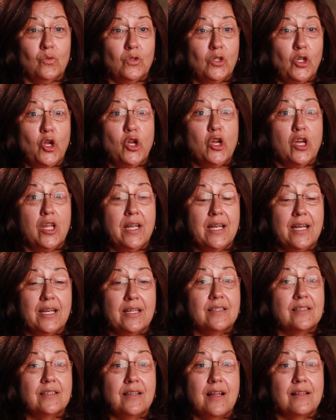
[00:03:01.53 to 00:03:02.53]
good, and
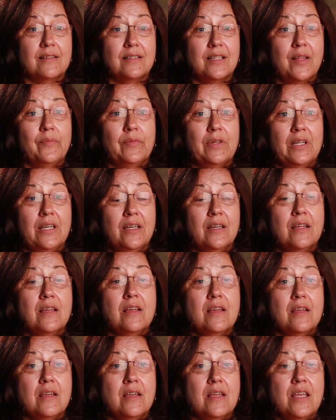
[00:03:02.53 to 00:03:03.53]
it's not something,
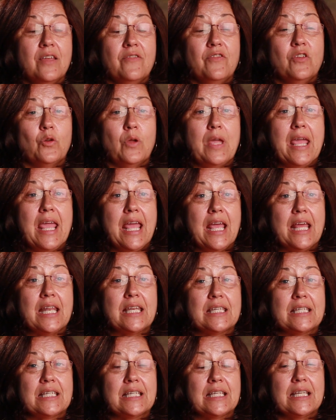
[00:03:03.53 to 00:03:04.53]
if you
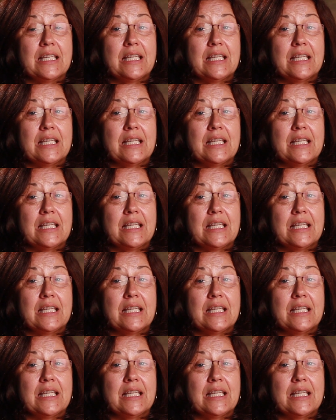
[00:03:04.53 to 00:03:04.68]
can't